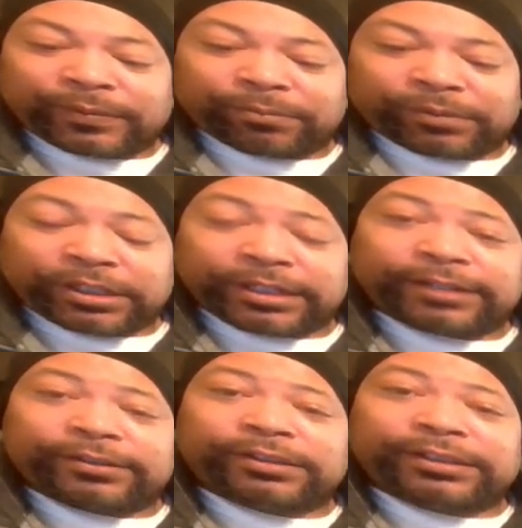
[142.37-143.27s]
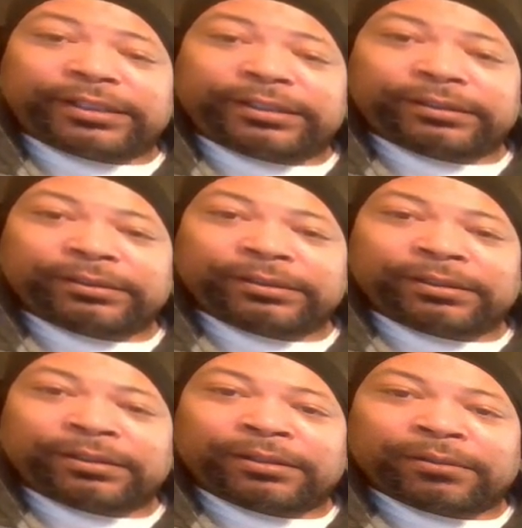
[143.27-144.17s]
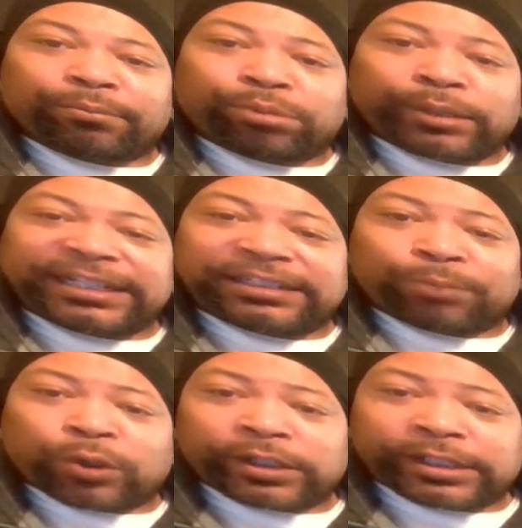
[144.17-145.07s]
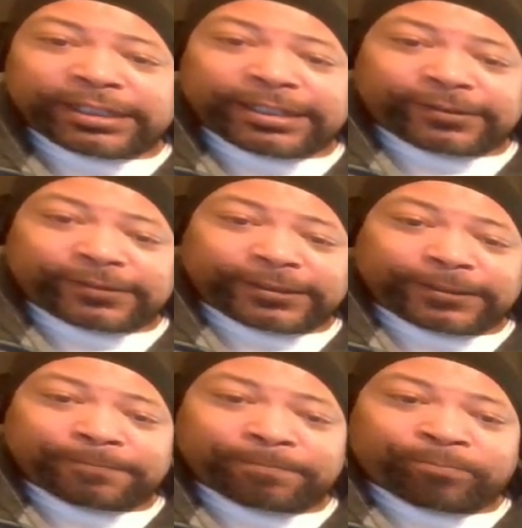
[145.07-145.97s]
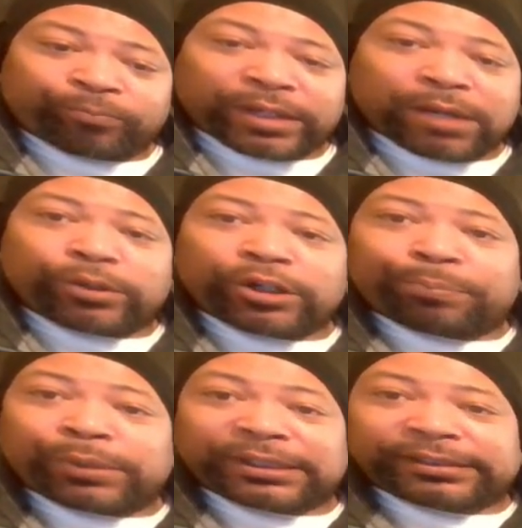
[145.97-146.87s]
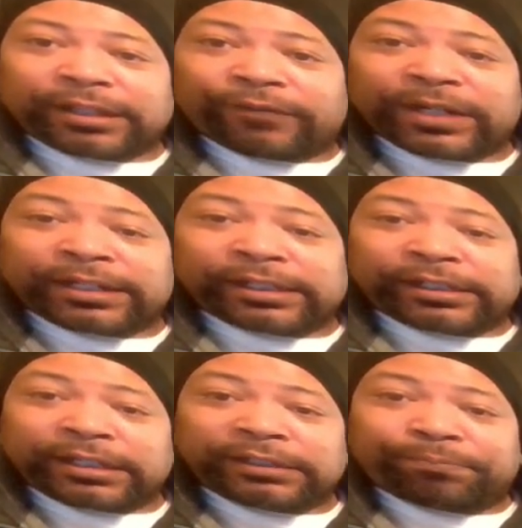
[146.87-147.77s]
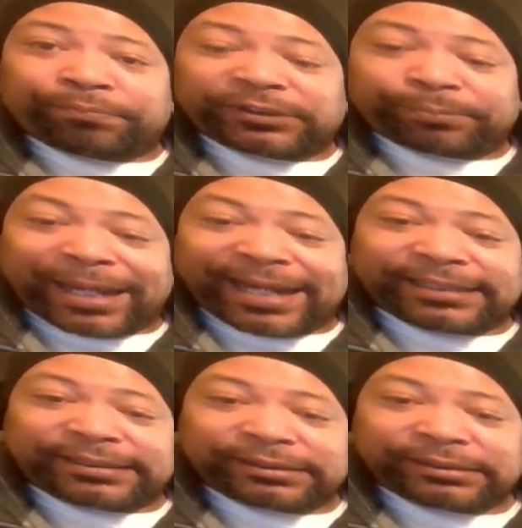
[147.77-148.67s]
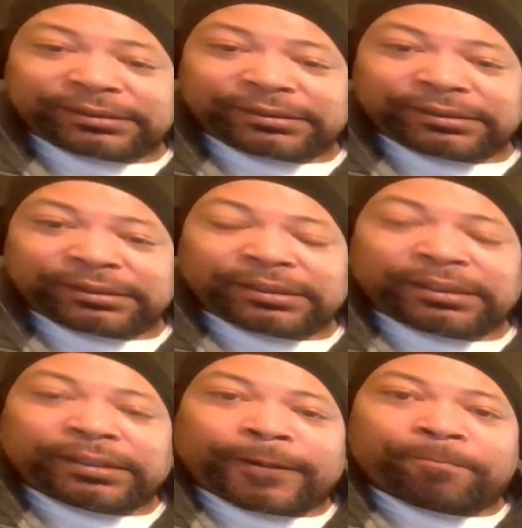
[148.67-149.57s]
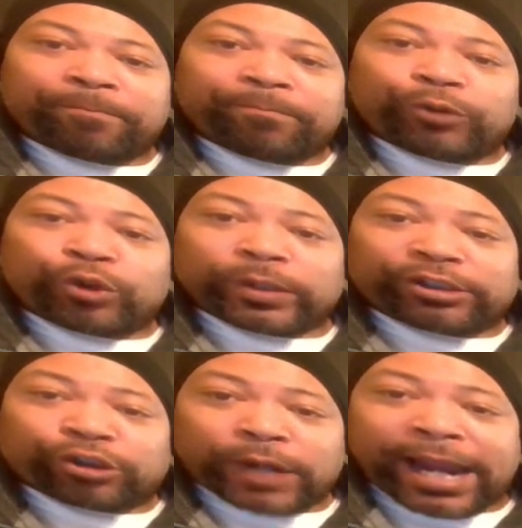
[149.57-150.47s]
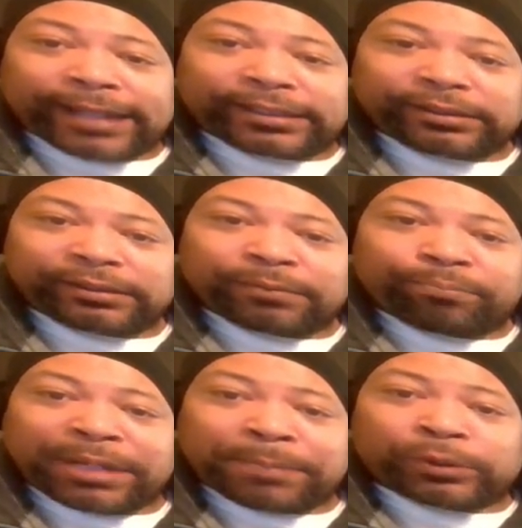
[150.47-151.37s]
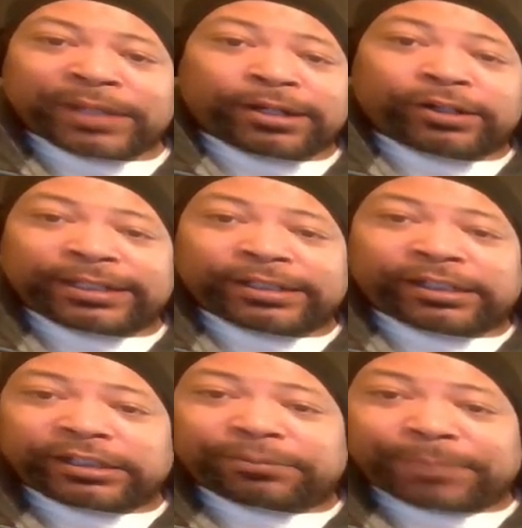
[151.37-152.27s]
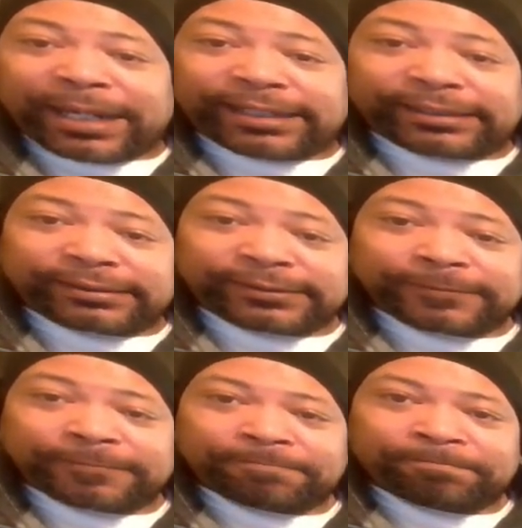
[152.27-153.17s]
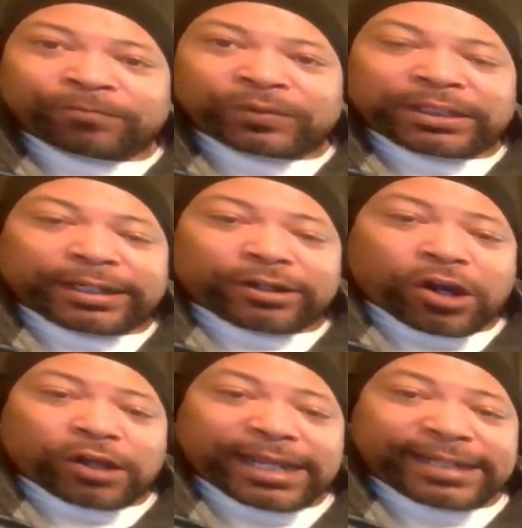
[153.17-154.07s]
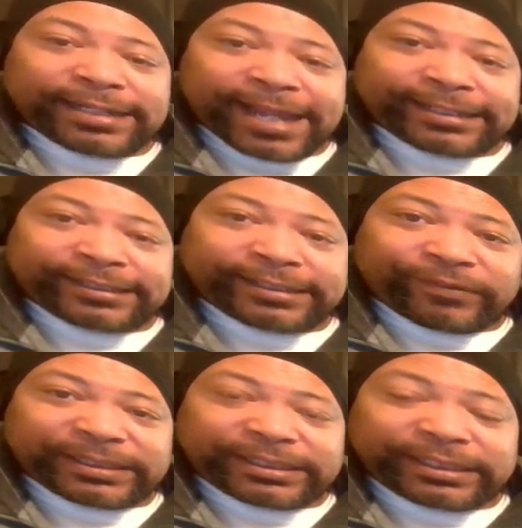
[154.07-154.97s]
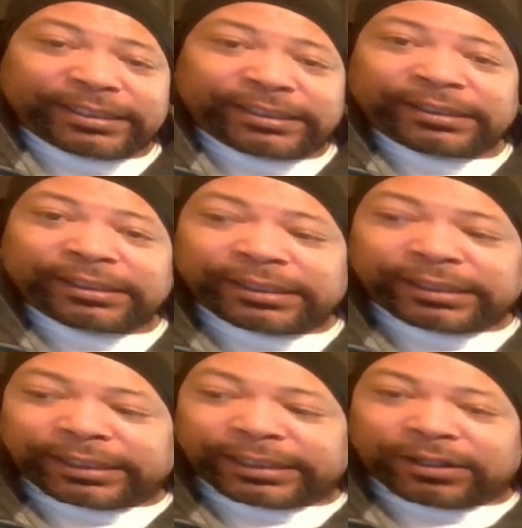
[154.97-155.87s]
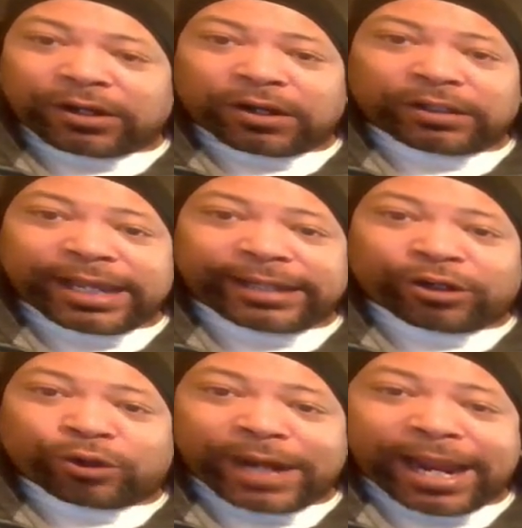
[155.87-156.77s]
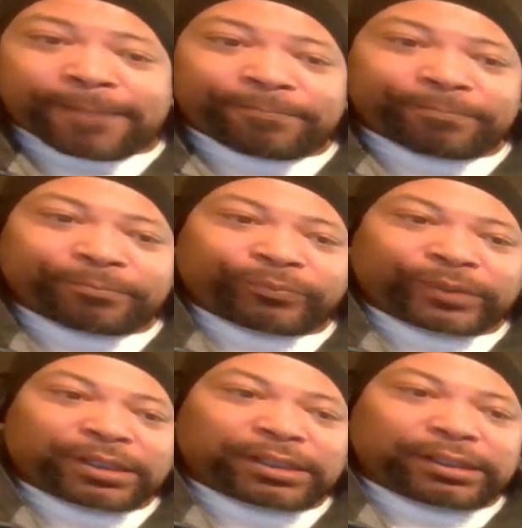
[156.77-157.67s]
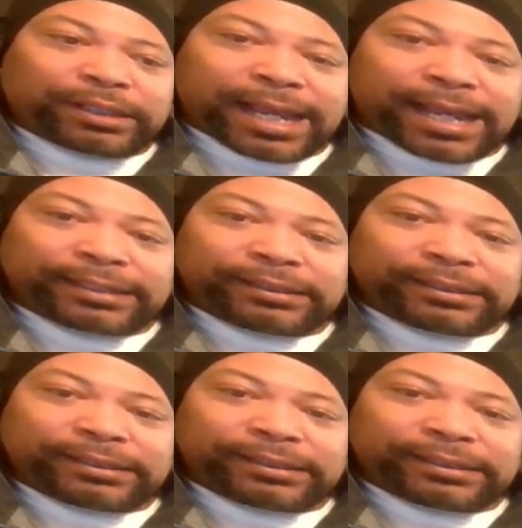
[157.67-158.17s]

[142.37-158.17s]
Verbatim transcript: Good energy breeds more good energy. And when you put yourself in a good space, you attract people that are in a good space. And all that negativity and all that crap that